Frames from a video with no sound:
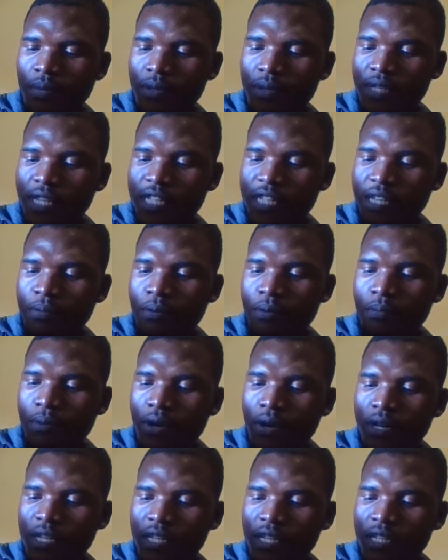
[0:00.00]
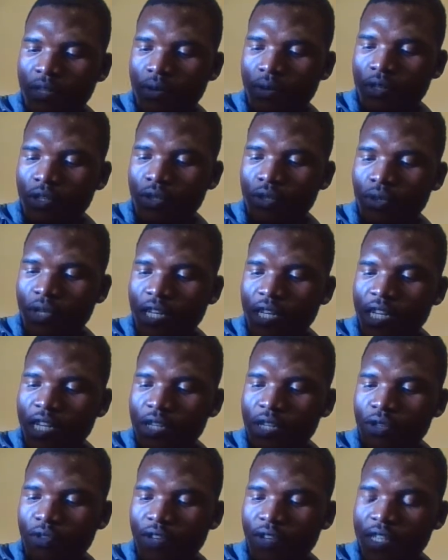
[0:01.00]
because a triple bond has got 2
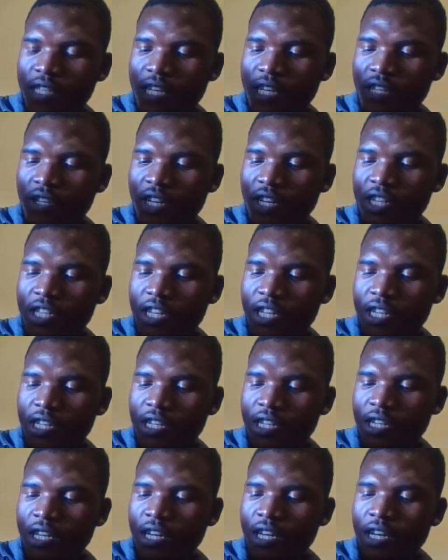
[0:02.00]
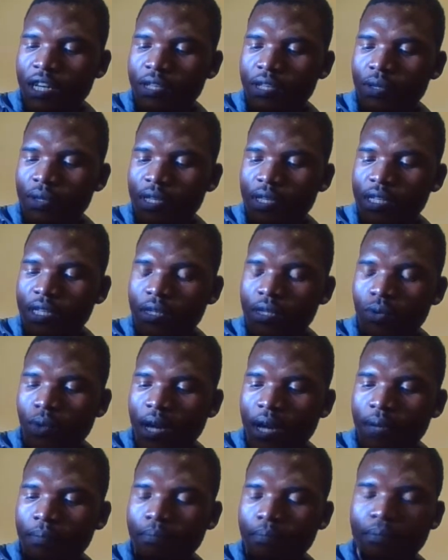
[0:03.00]
degrees of unsaturation. So this is
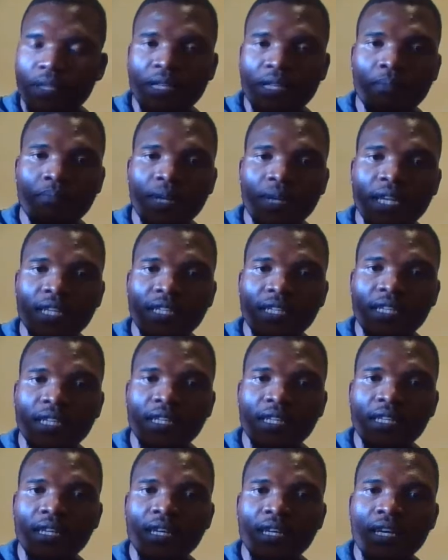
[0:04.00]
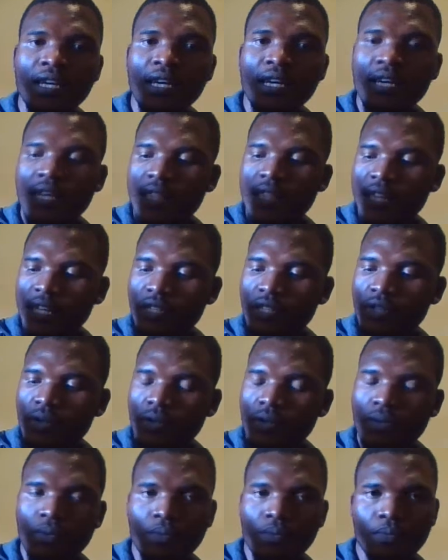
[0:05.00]
one possibility
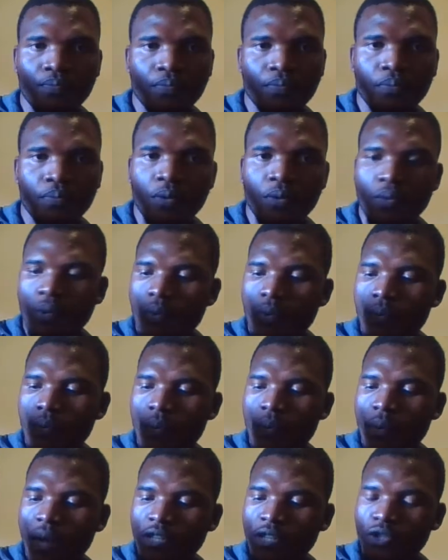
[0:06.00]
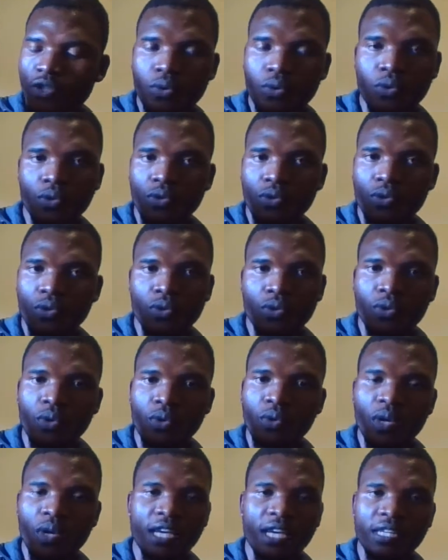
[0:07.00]
that we want to
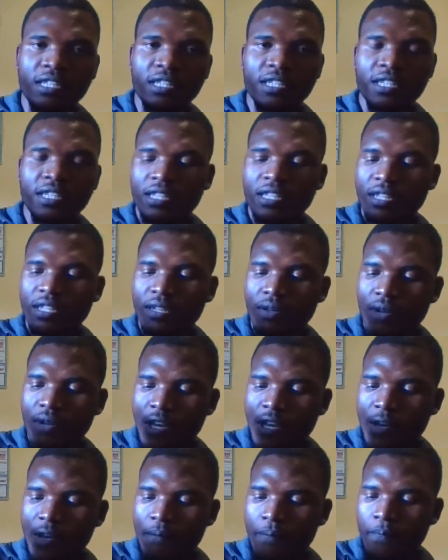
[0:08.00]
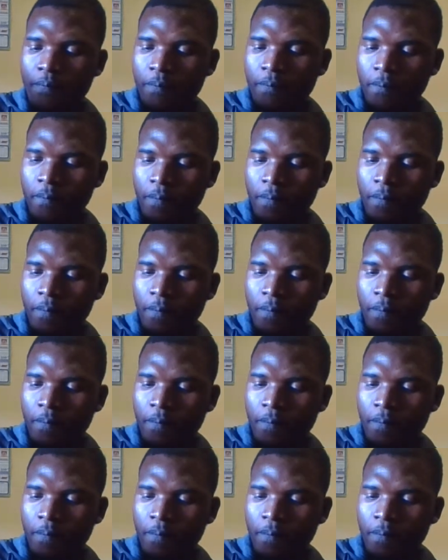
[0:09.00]
look at, okay.